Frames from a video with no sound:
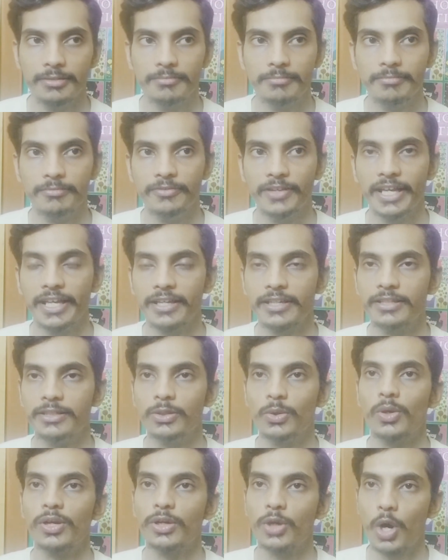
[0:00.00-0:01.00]
where
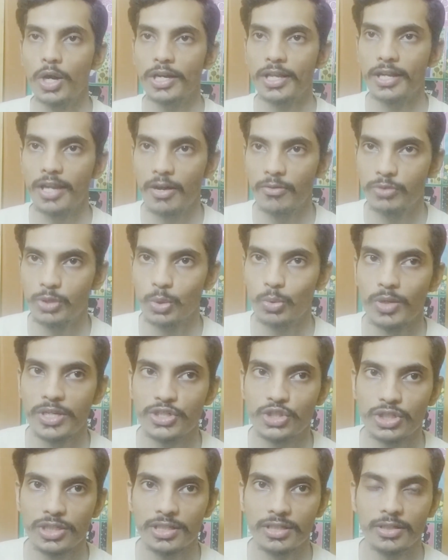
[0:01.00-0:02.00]
you are not allowed to
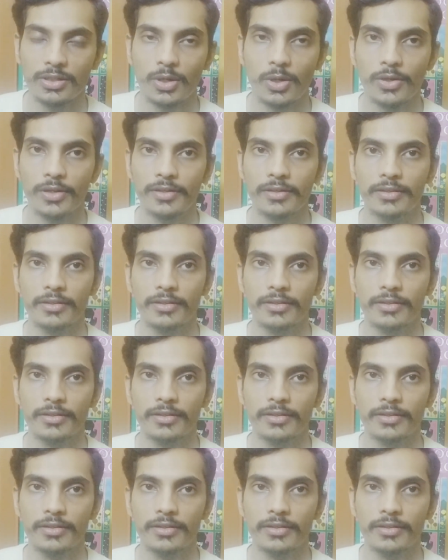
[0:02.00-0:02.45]
question, or